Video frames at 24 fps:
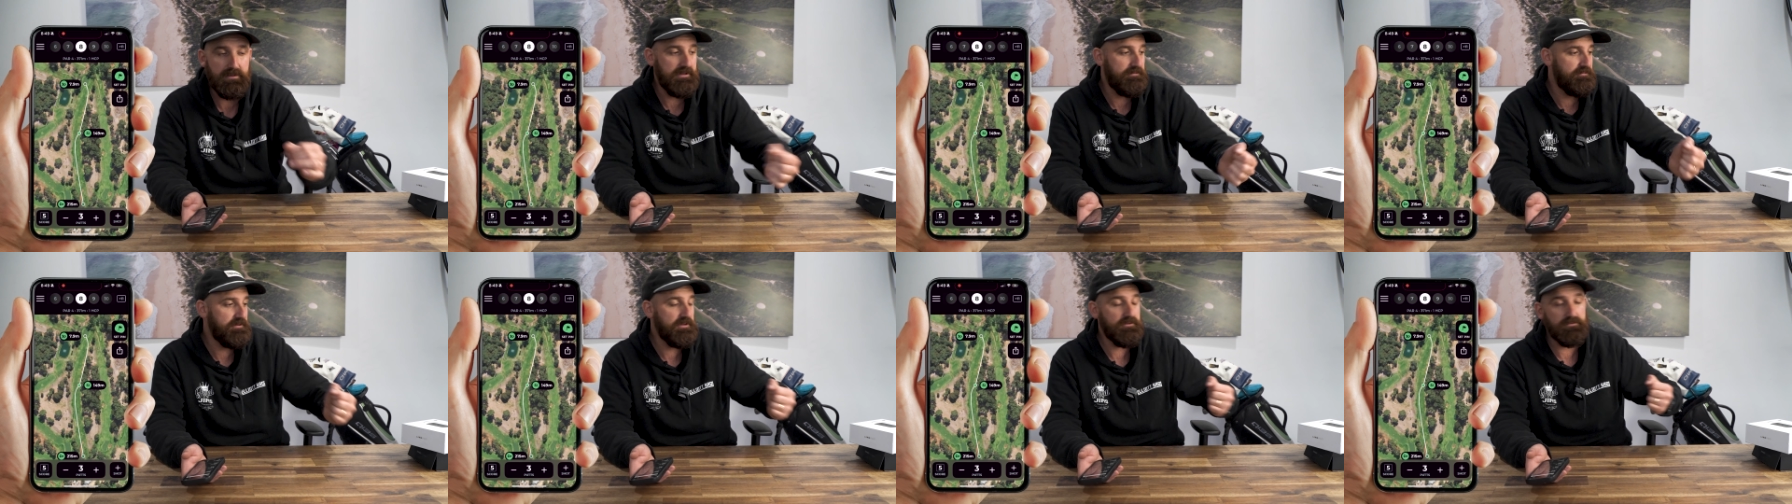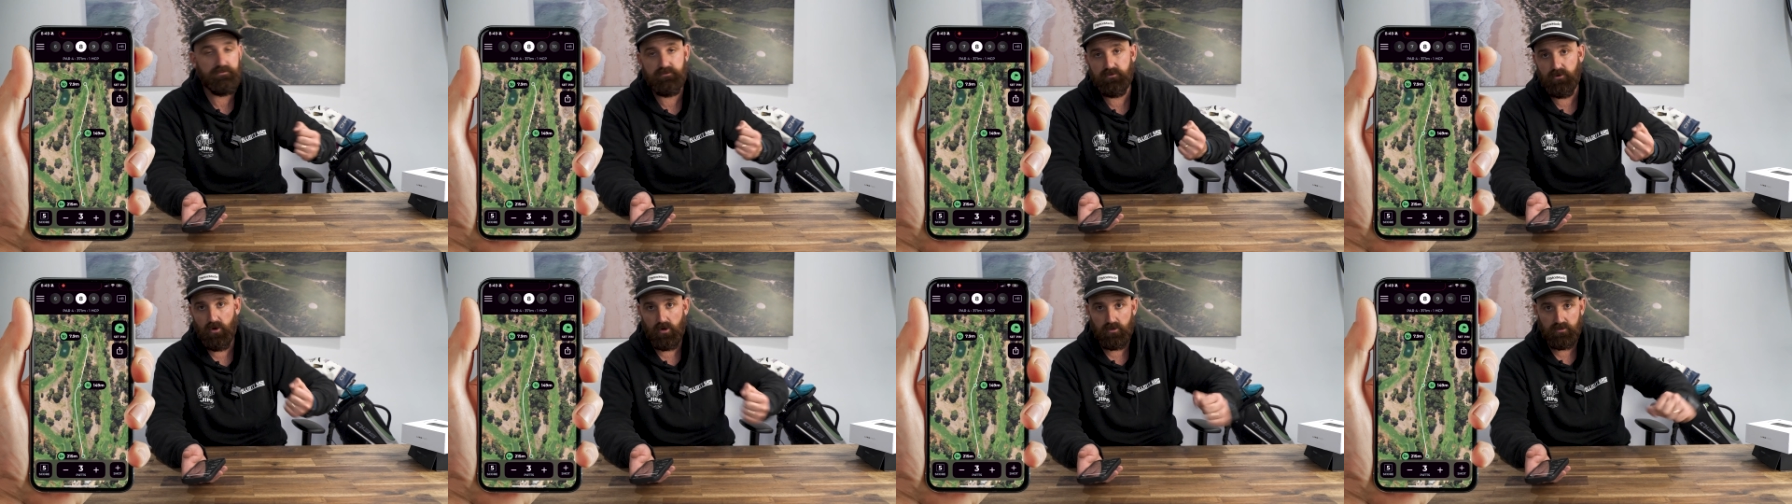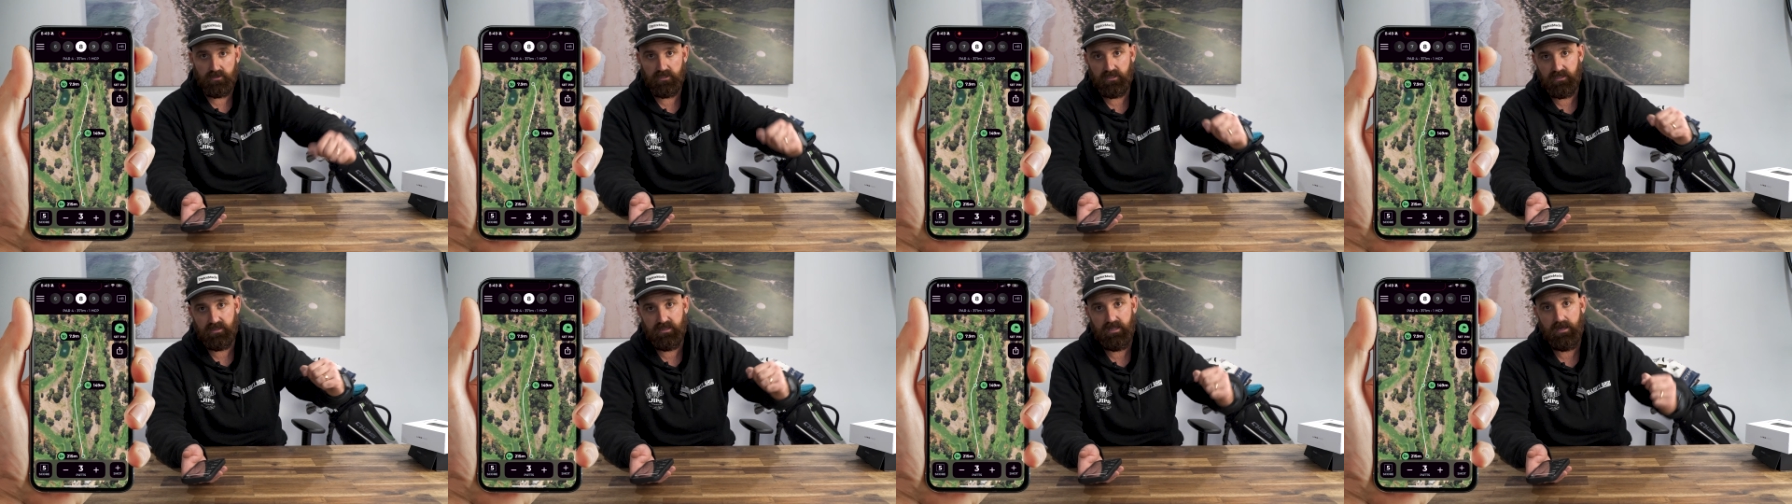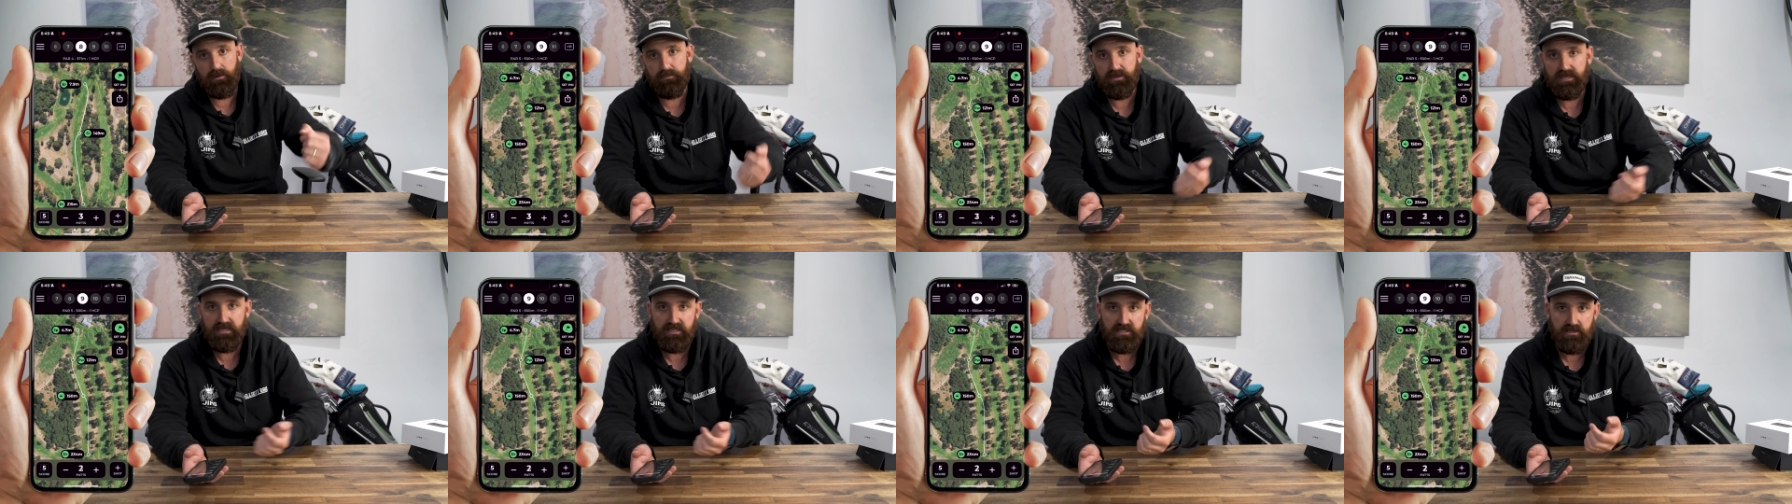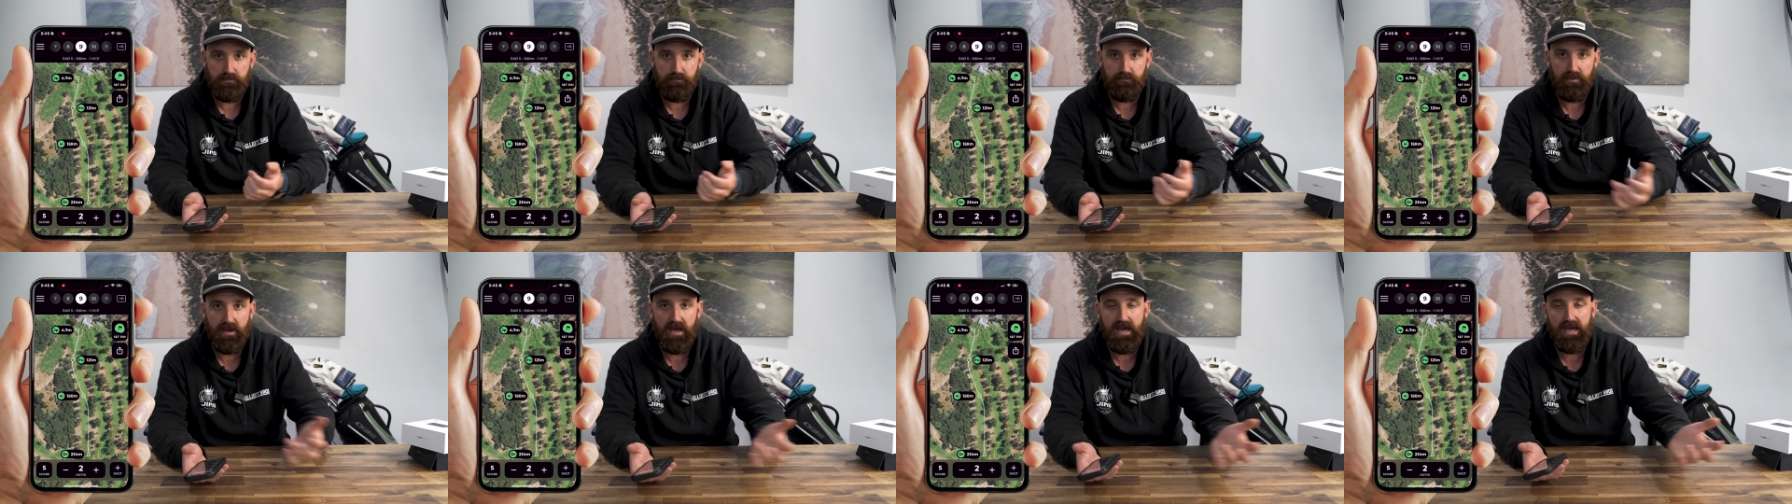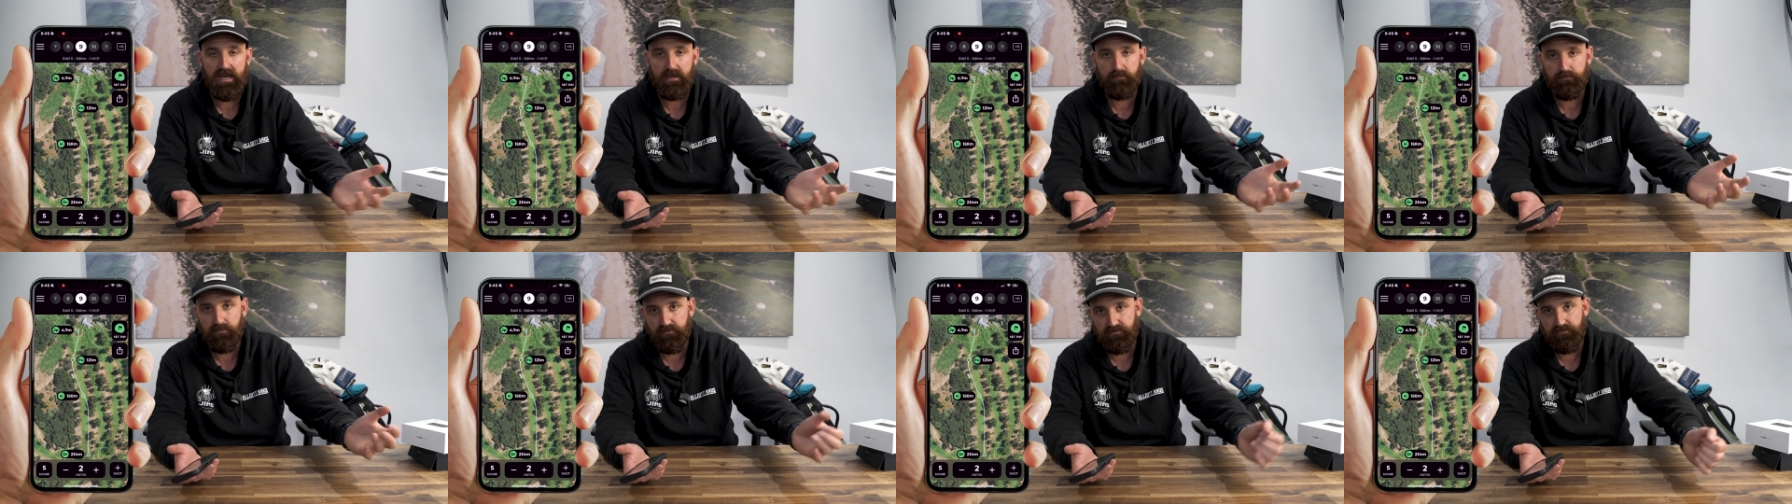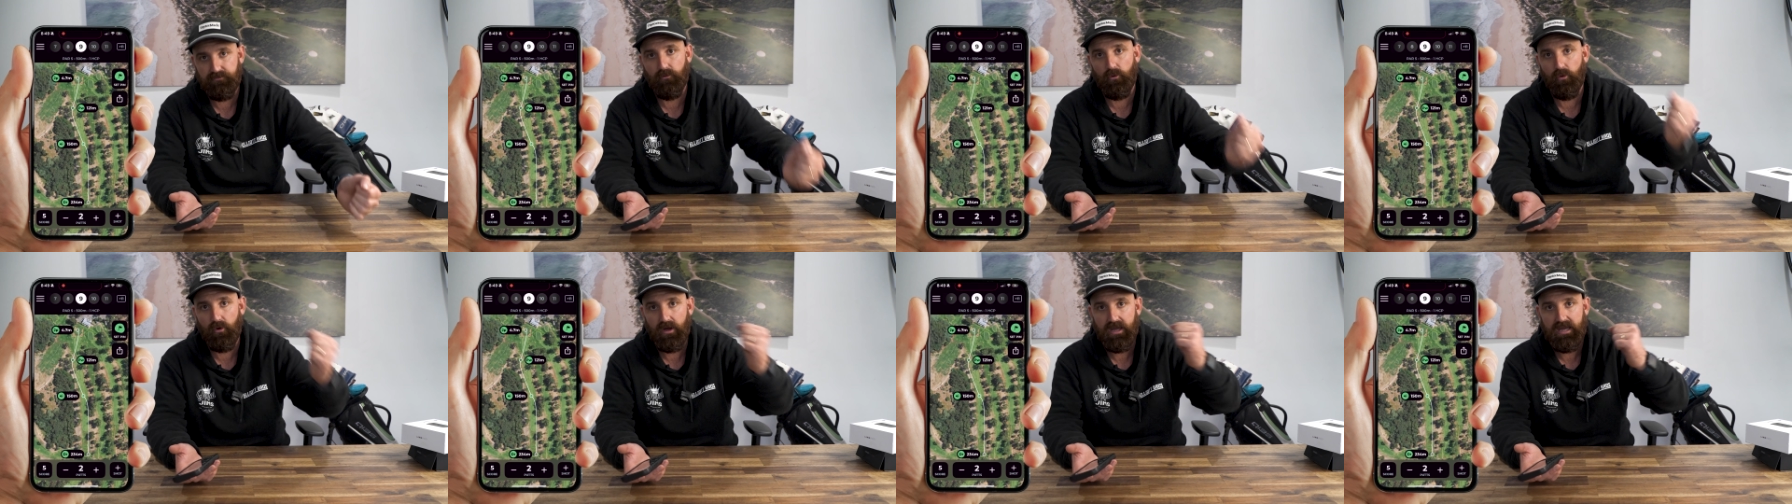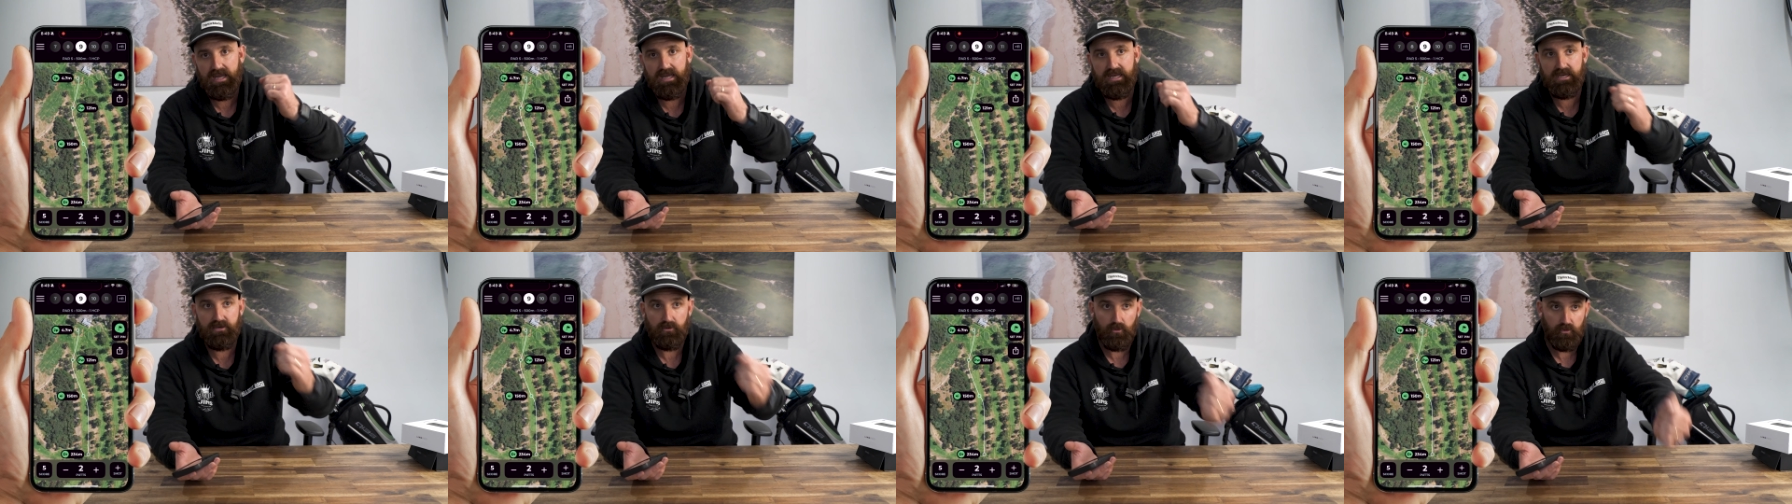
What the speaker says: if you've knocked the club in your bag beforehand,